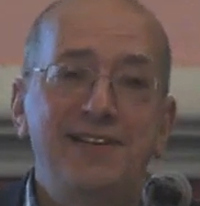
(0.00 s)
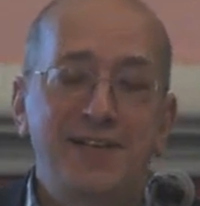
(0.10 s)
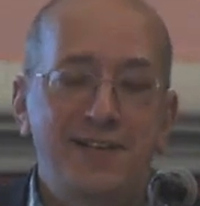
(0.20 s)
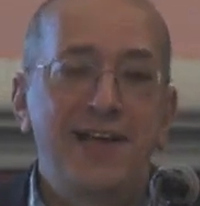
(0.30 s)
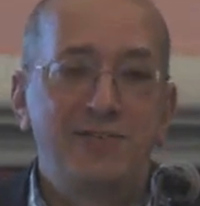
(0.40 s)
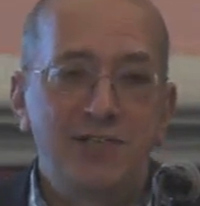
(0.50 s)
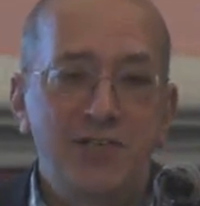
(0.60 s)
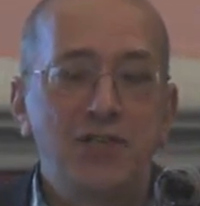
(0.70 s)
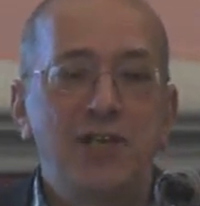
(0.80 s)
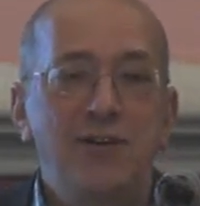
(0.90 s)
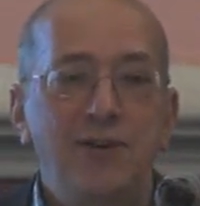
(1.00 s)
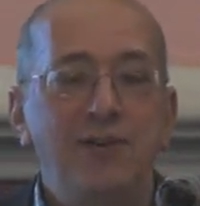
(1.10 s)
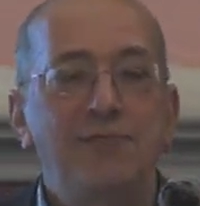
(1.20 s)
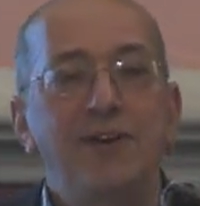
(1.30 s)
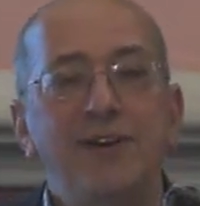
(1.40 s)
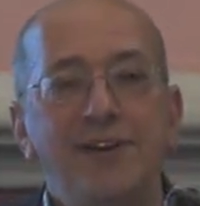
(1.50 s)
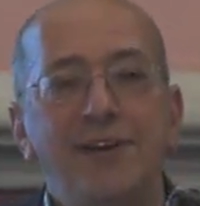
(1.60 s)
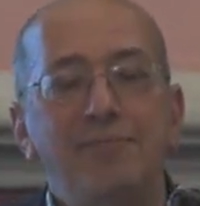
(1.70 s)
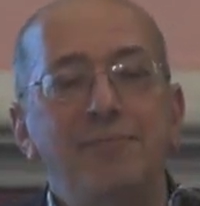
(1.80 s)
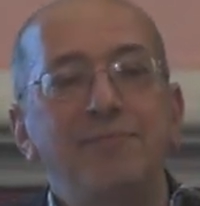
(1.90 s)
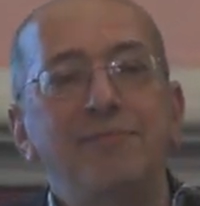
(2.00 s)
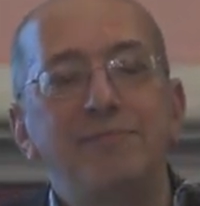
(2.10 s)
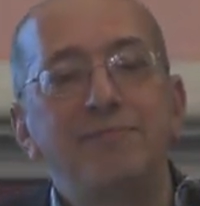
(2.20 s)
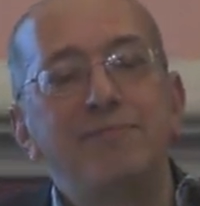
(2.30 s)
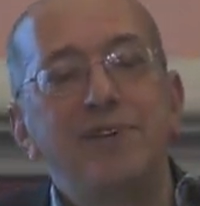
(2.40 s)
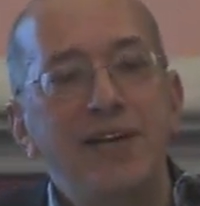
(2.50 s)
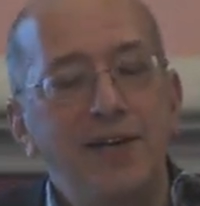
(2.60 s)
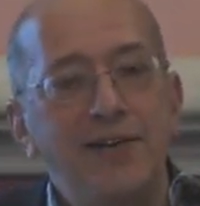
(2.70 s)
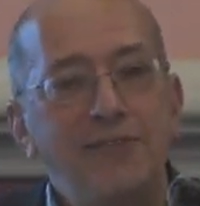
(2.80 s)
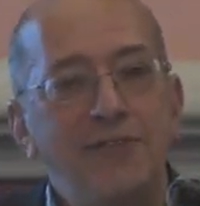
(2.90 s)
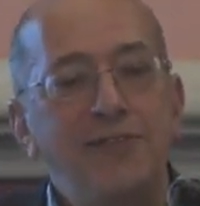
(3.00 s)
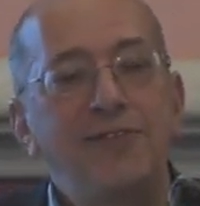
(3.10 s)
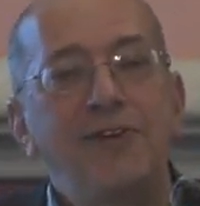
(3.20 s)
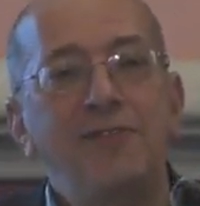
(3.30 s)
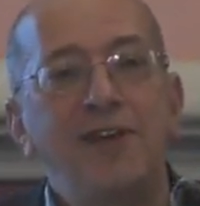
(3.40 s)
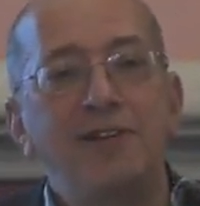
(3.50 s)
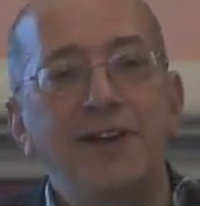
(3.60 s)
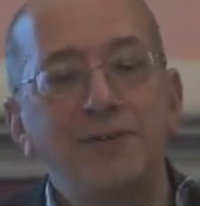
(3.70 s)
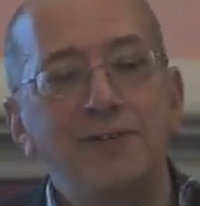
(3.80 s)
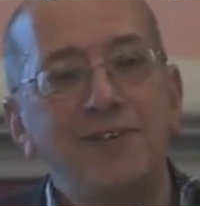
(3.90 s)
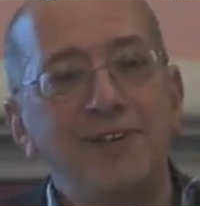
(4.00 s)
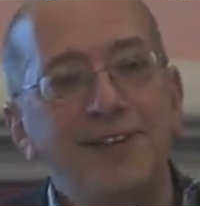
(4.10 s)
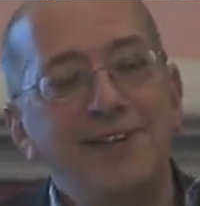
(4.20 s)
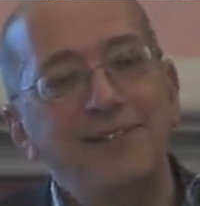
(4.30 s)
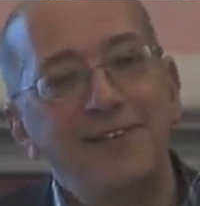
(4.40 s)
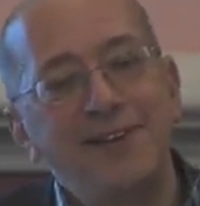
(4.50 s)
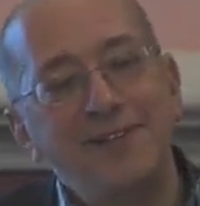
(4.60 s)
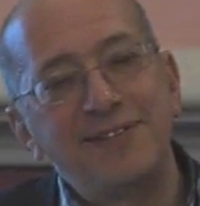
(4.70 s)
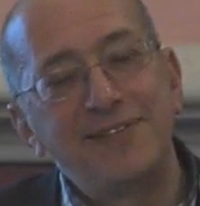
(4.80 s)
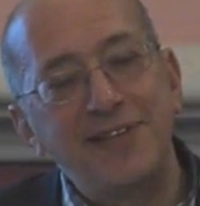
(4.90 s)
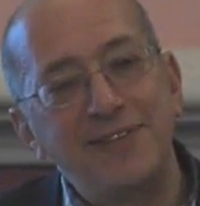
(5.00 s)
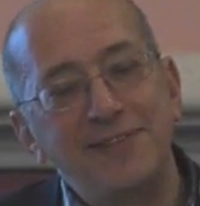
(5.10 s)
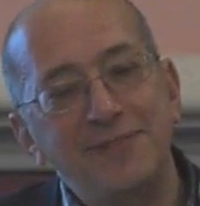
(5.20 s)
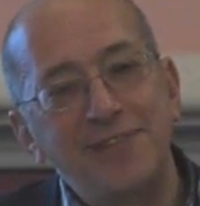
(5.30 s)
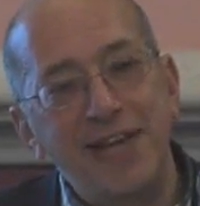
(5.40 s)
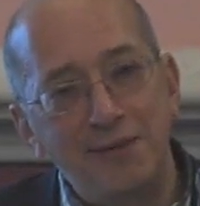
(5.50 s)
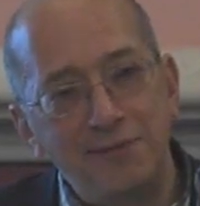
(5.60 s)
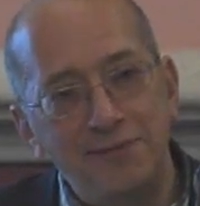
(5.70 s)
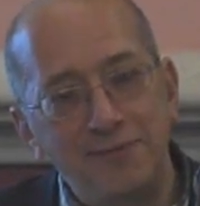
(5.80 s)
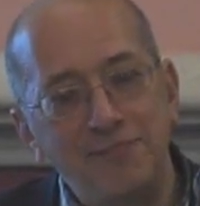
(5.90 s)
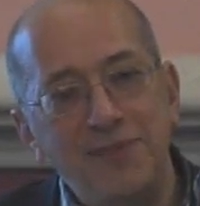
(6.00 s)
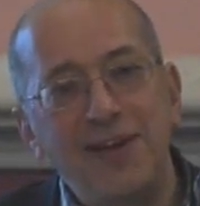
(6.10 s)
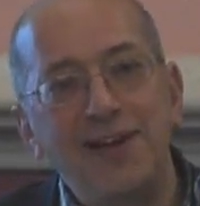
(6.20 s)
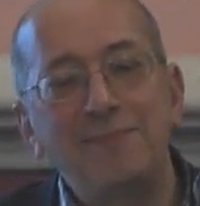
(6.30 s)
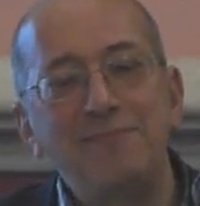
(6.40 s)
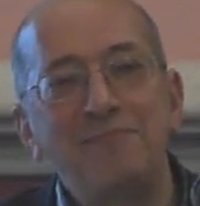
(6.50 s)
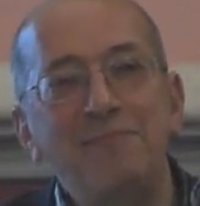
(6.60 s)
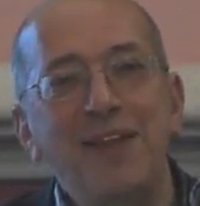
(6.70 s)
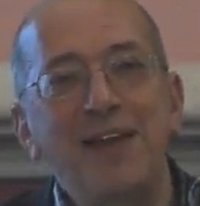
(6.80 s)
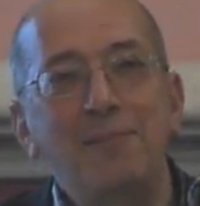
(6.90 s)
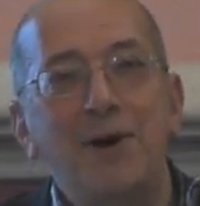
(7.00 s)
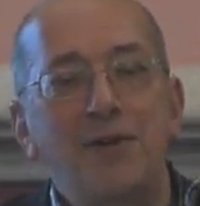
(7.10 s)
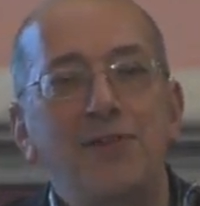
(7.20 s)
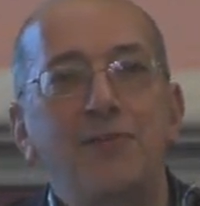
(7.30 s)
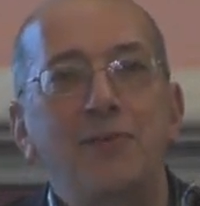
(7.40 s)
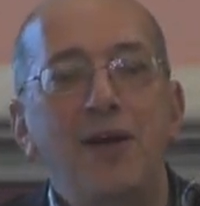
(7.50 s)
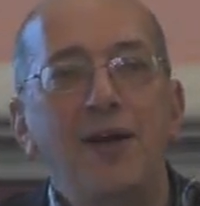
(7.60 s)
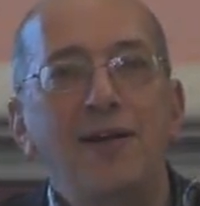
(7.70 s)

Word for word: their, their tradition and looking for precursors of their own sense of self. Um, Parkinson